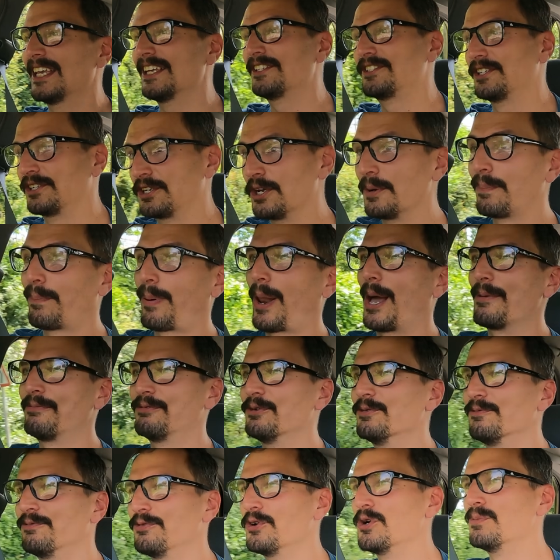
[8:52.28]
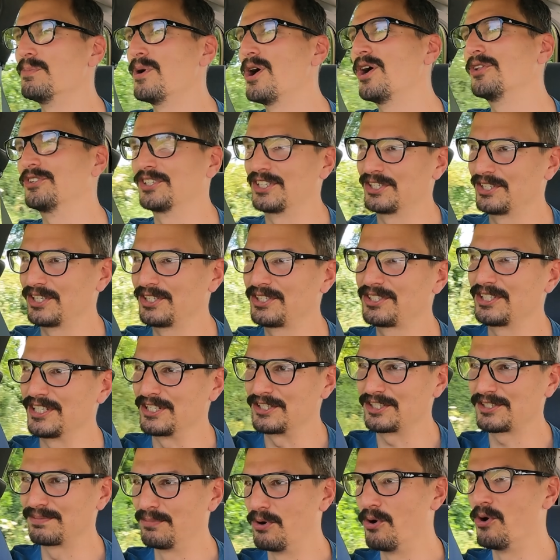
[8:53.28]
It's a good platform for mod because
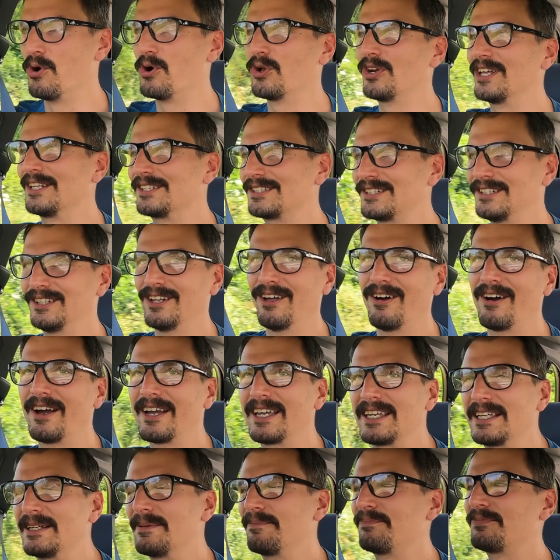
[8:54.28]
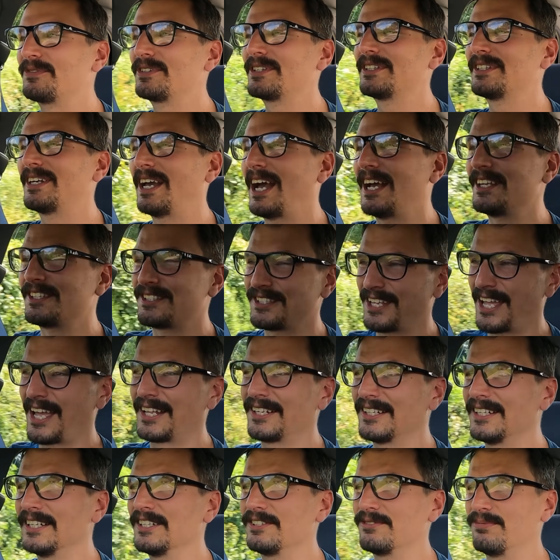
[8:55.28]
it's small, it's light, as
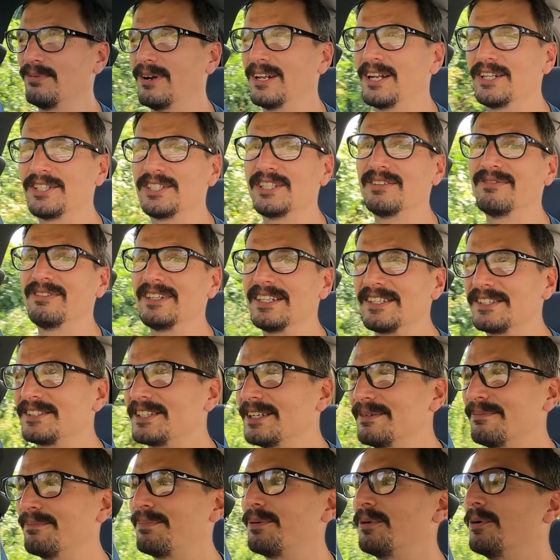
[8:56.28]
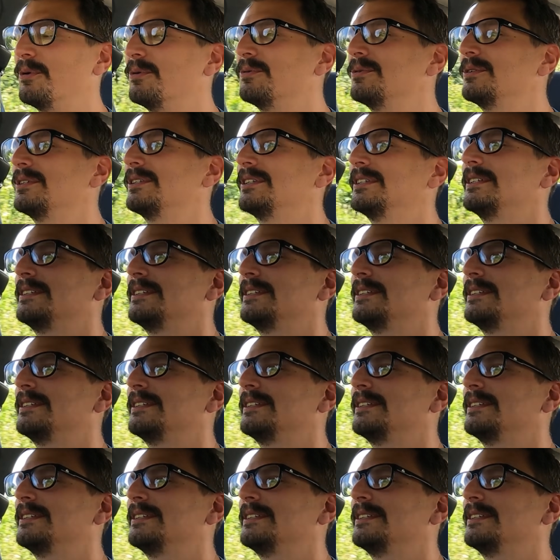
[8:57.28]
standard it's relatively simple.